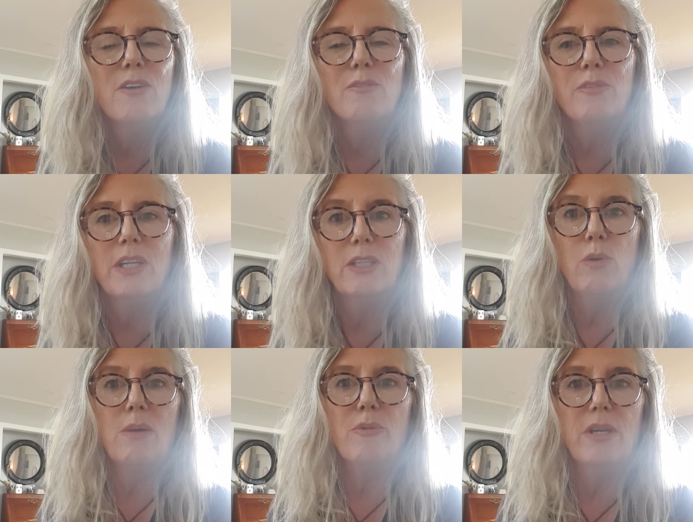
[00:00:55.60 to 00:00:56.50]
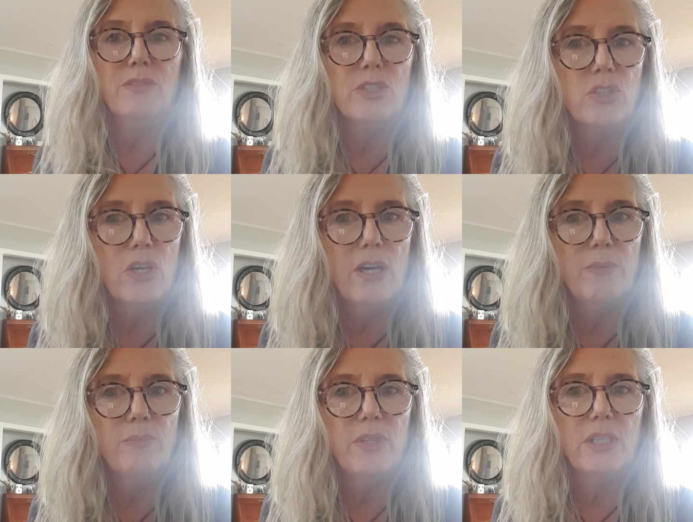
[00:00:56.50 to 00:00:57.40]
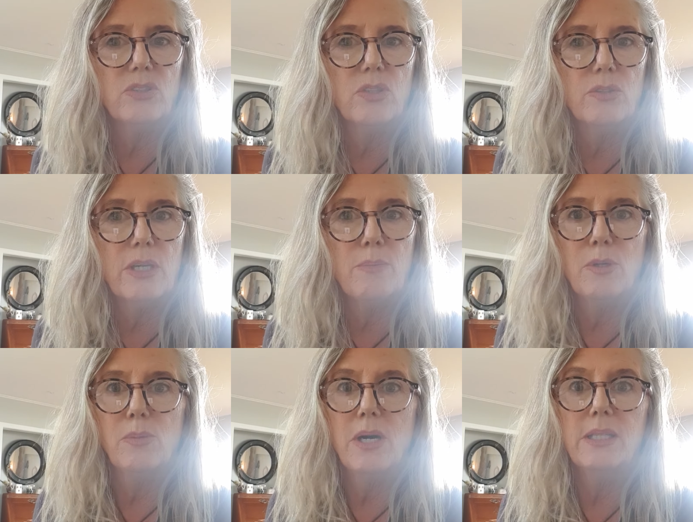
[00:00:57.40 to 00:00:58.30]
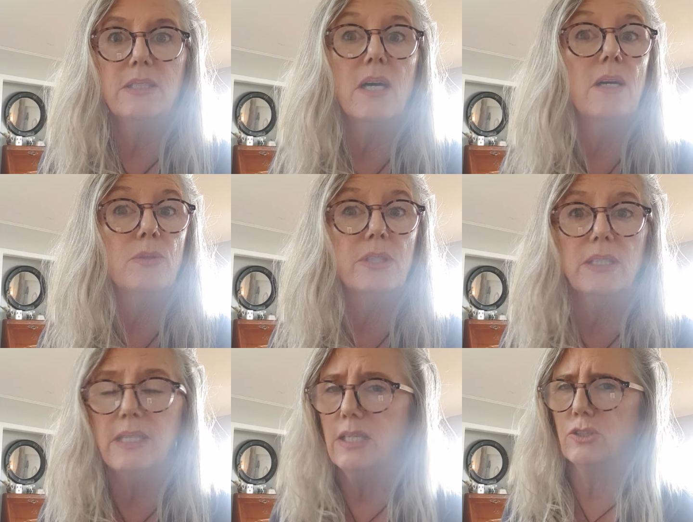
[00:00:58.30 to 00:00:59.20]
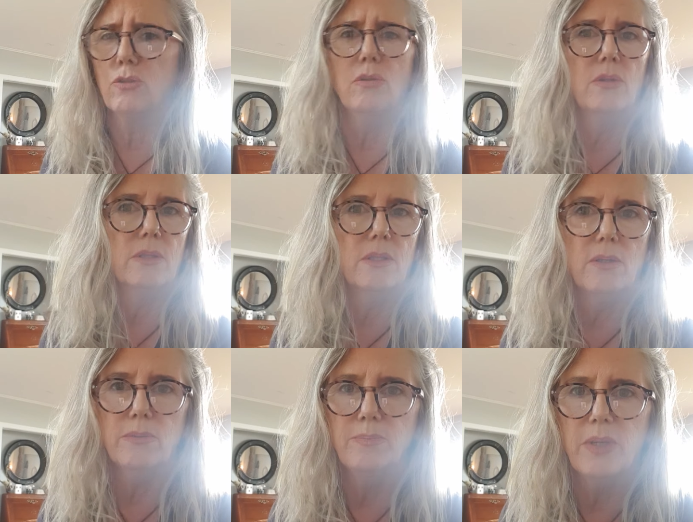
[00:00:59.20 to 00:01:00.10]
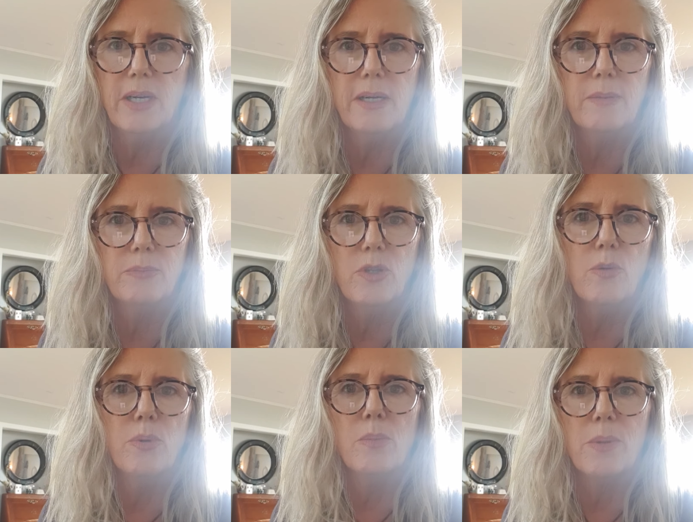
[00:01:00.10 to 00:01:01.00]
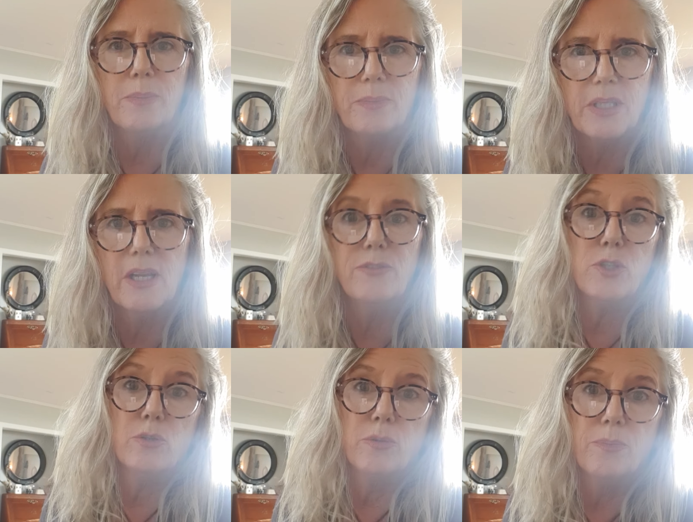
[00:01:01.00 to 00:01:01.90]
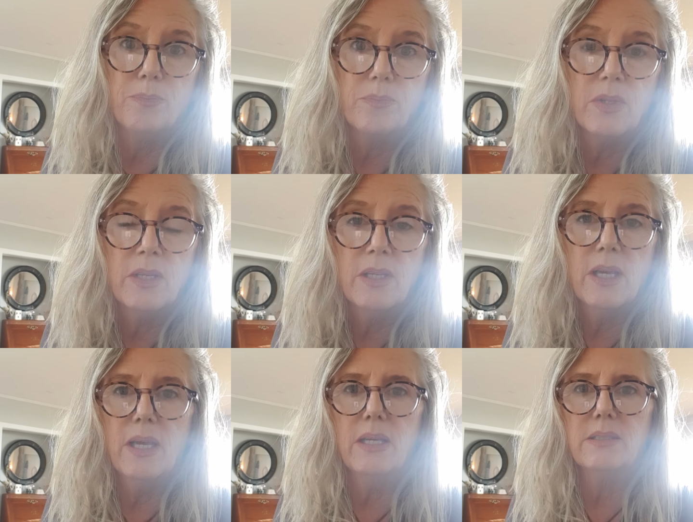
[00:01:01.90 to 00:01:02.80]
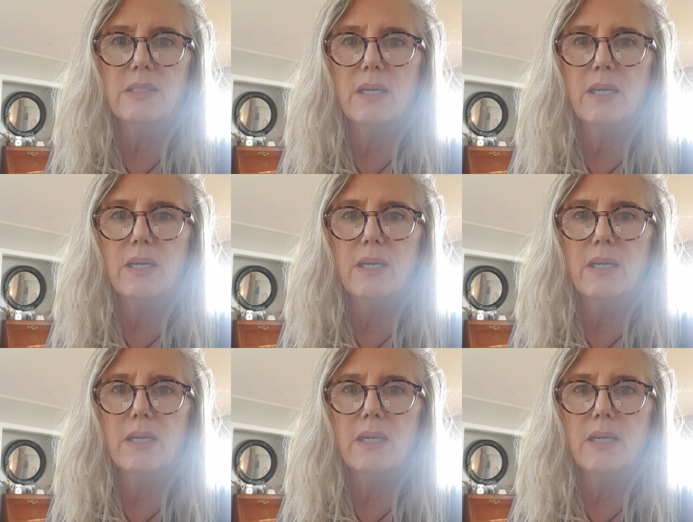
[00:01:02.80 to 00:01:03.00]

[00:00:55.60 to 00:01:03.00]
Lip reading: feeling quite brave at the time, thanks to the couple of wines, I was like, yeah, sure, no problem. I'd love to. And